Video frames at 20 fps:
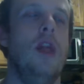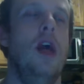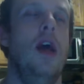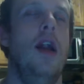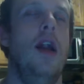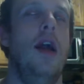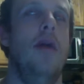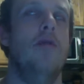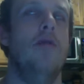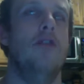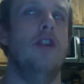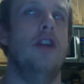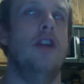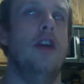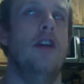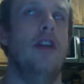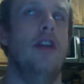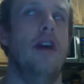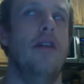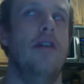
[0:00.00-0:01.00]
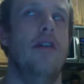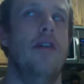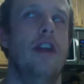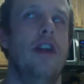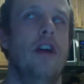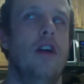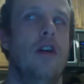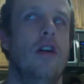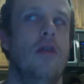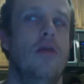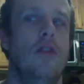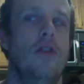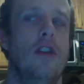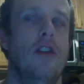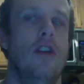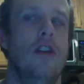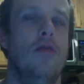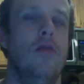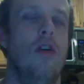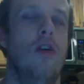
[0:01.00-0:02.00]
and I will share that video with
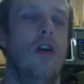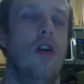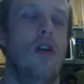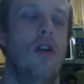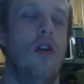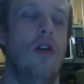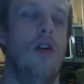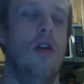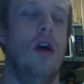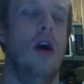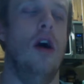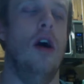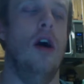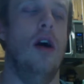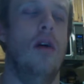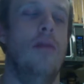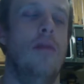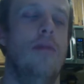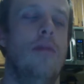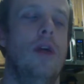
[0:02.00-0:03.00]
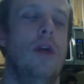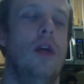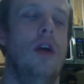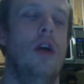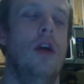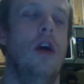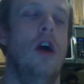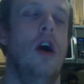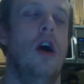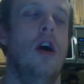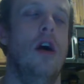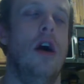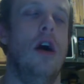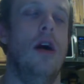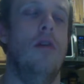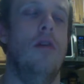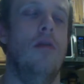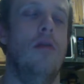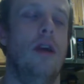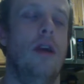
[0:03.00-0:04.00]
you all. Um,
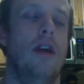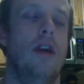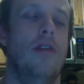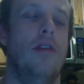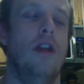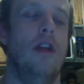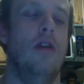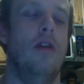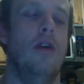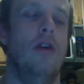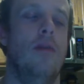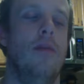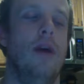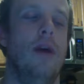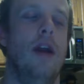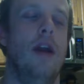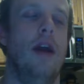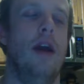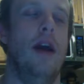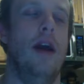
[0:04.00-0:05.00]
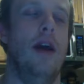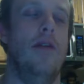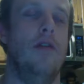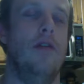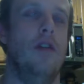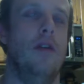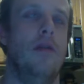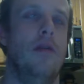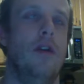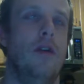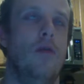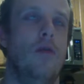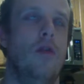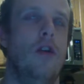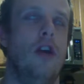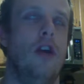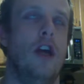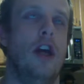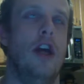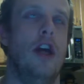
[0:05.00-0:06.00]
I will make a video on Monday after I'm done
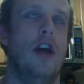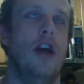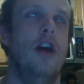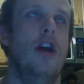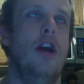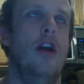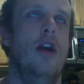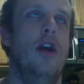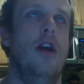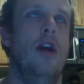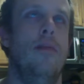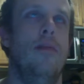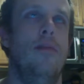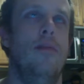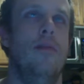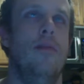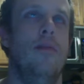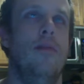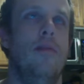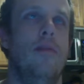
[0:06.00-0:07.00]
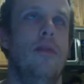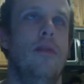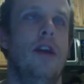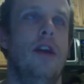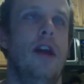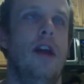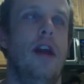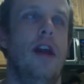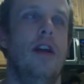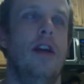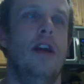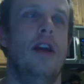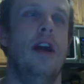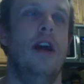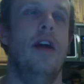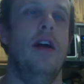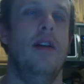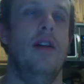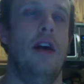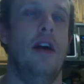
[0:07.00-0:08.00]
working. Mm, and
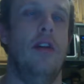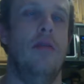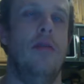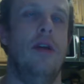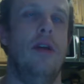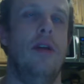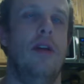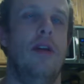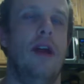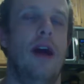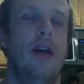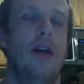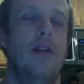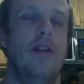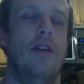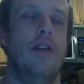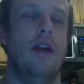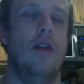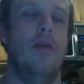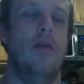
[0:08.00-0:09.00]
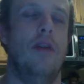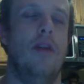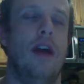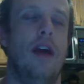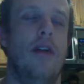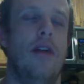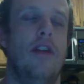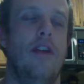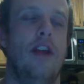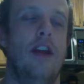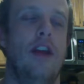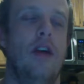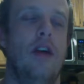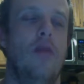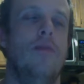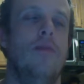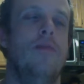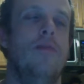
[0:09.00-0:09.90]
yeah, that'll be that. That'll be that video.